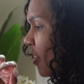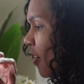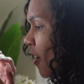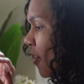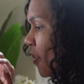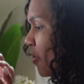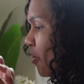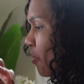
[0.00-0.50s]
of
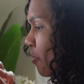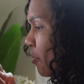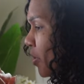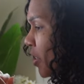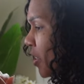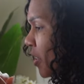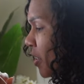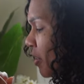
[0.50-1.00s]
hard to
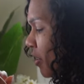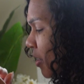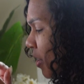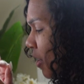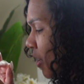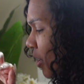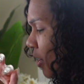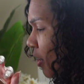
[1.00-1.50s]
read
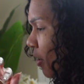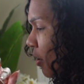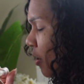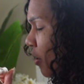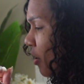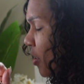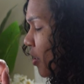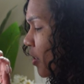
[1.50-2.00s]

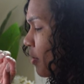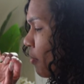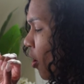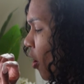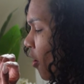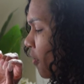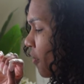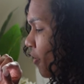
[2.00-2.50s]

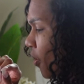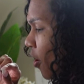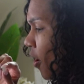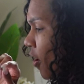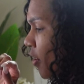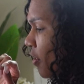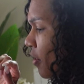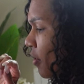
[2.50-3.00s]
small
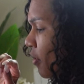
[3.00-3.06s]
font